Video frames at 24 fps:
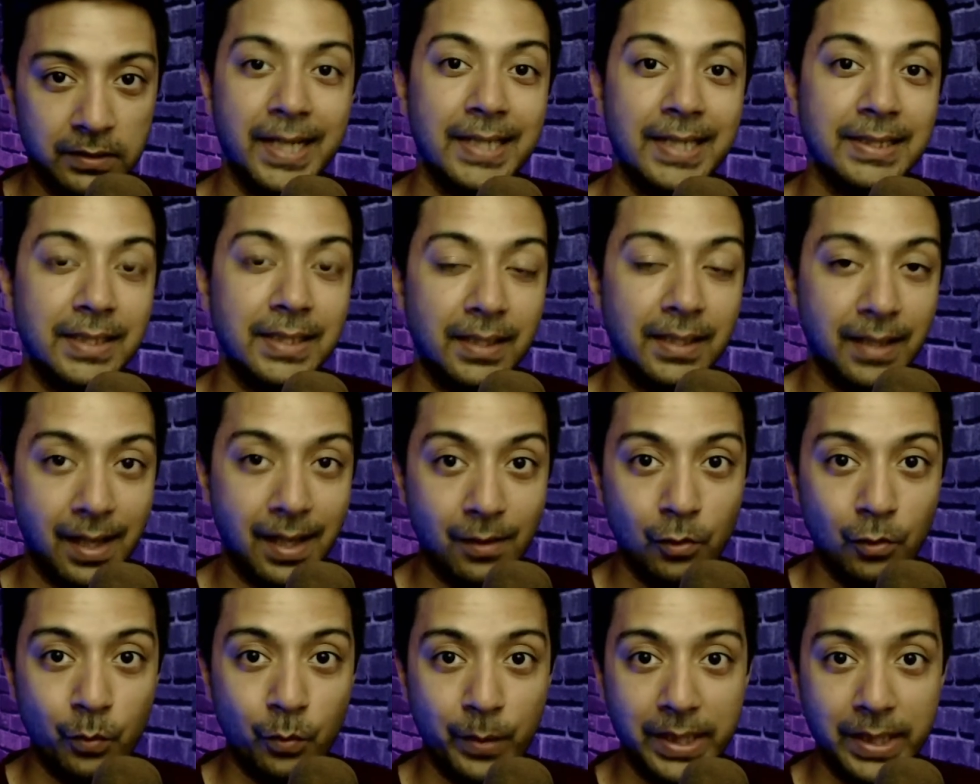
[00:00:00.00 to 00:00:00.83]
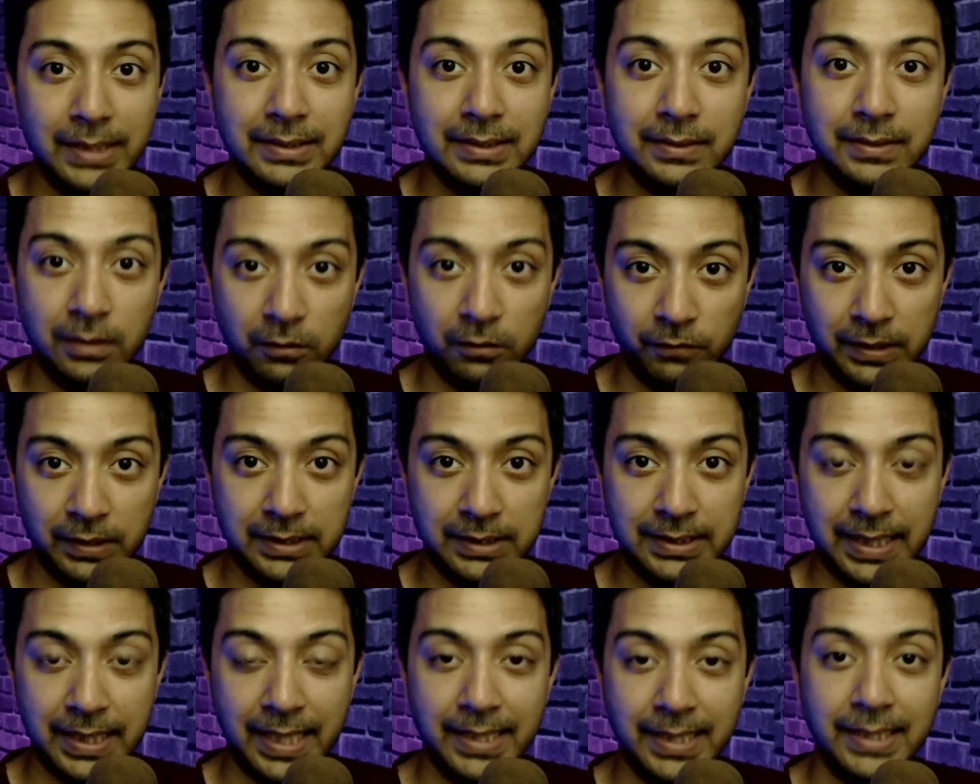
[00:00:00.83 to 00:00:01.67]
It is a cloud-based
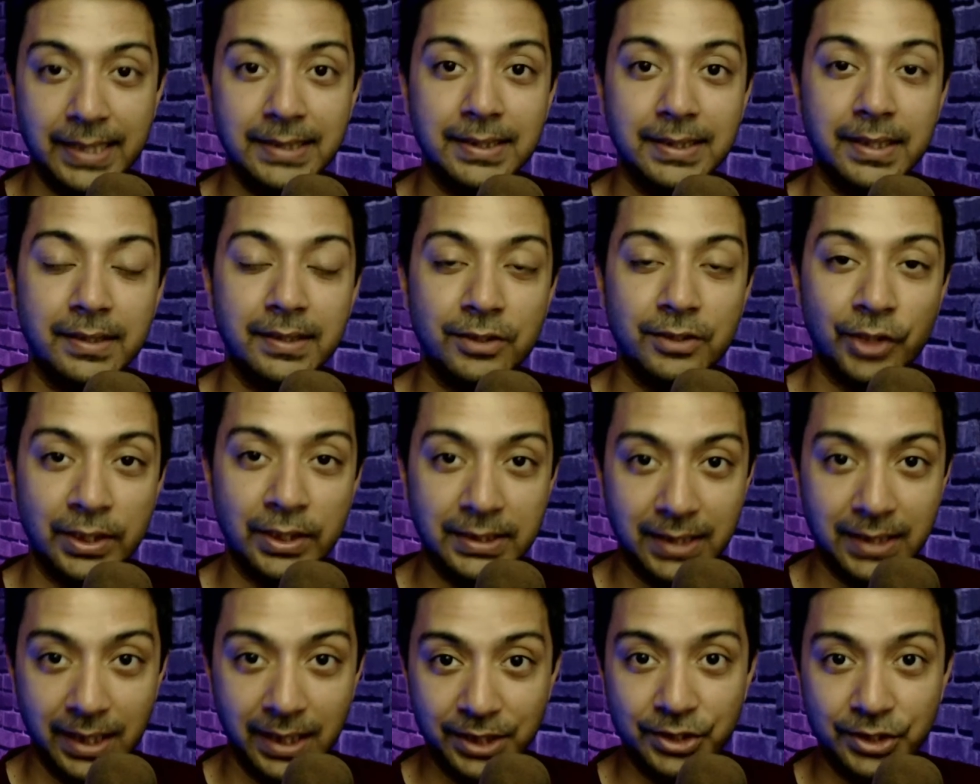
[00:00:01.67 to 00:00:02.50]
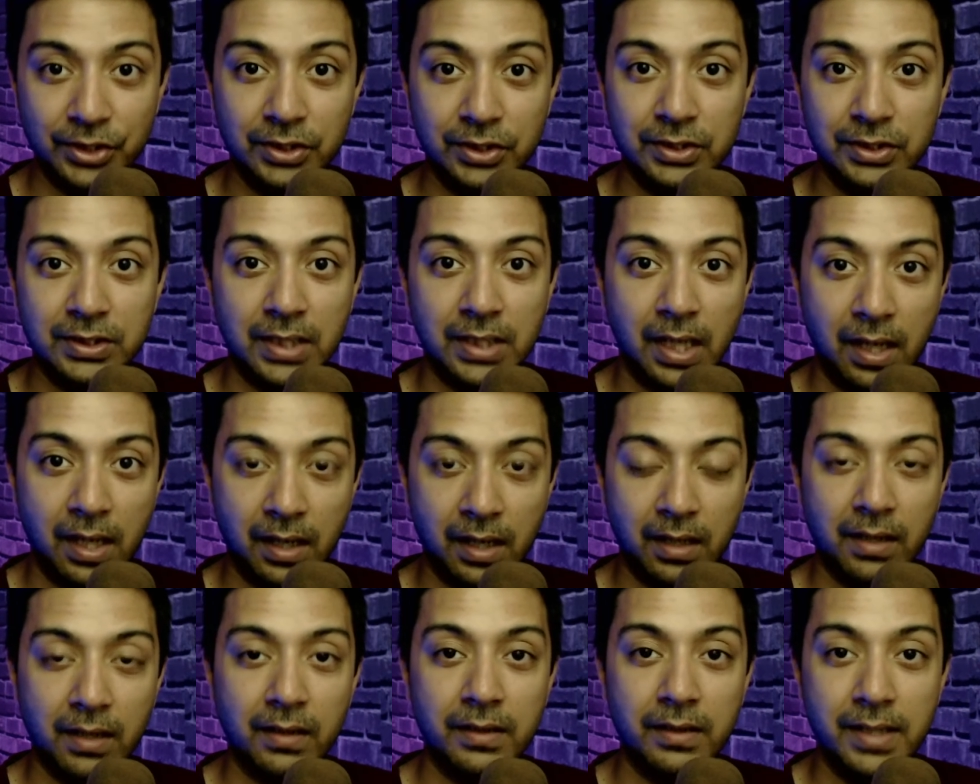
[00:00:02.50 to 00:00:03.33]
service and its translations
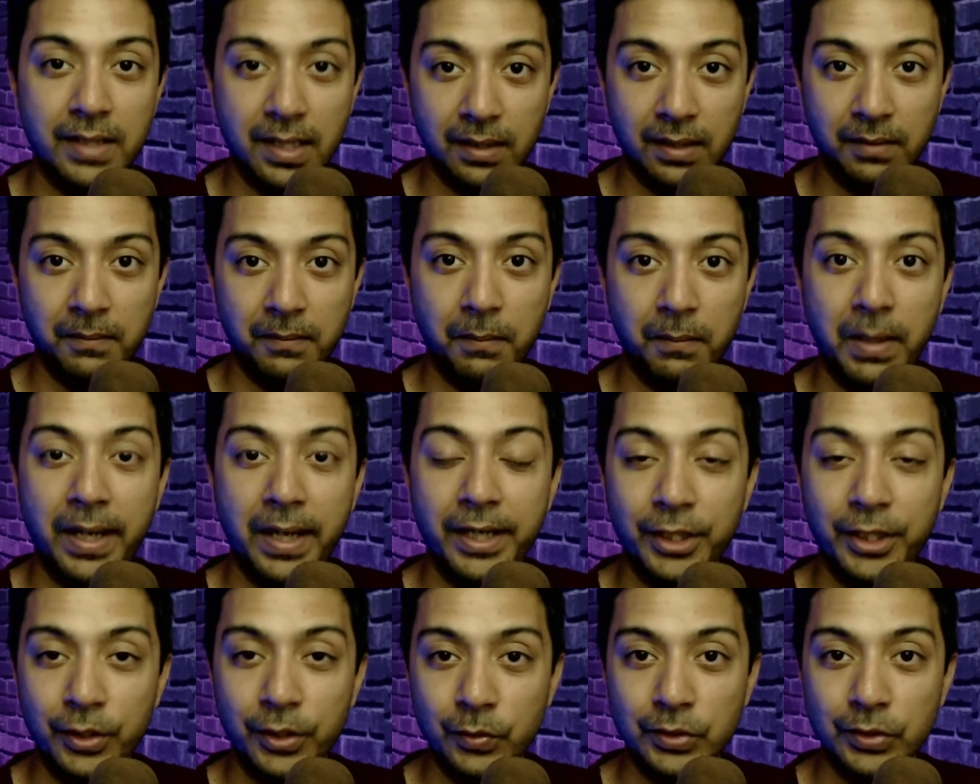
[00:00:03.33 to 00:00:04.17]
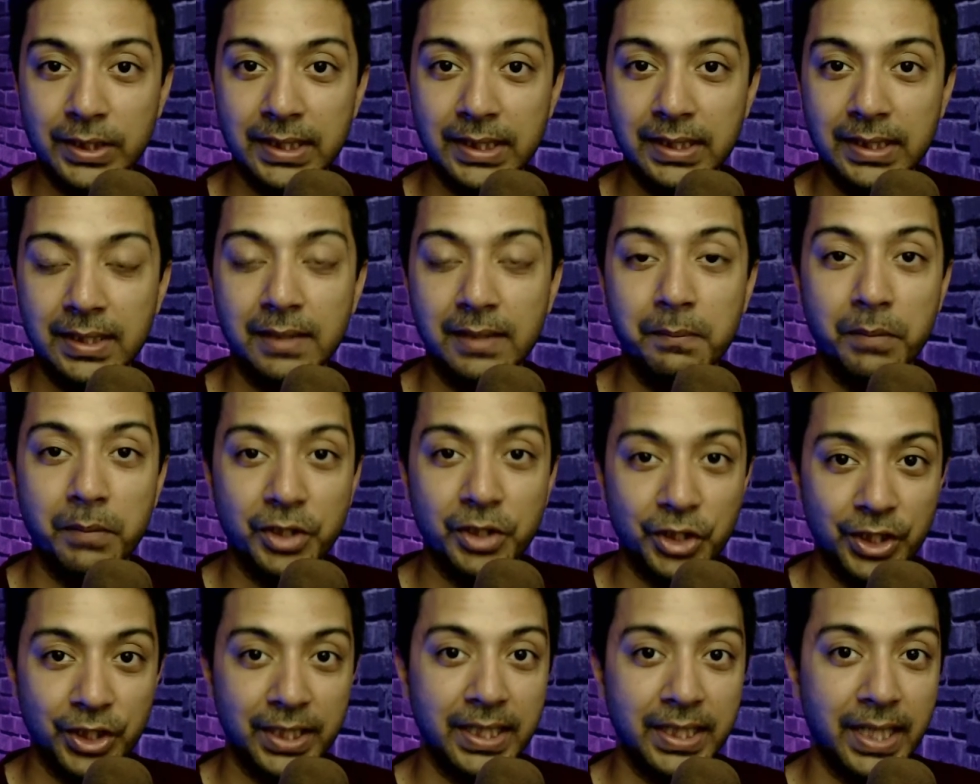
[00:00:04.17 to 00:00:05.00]
are done by using the
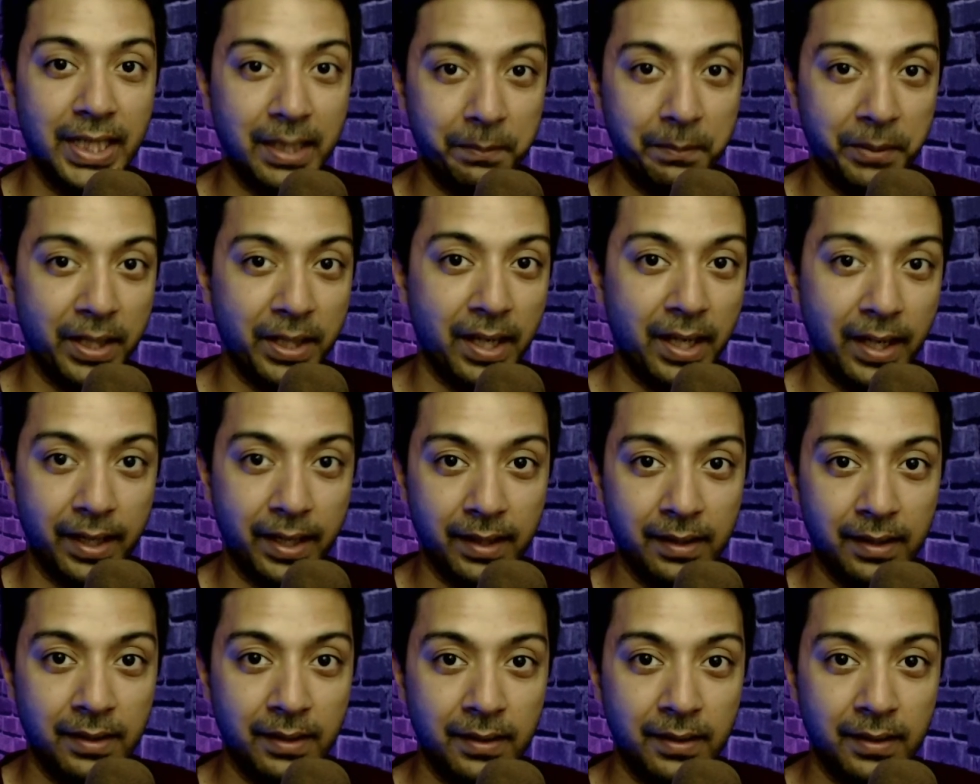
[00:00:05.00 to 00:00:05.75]
machine API.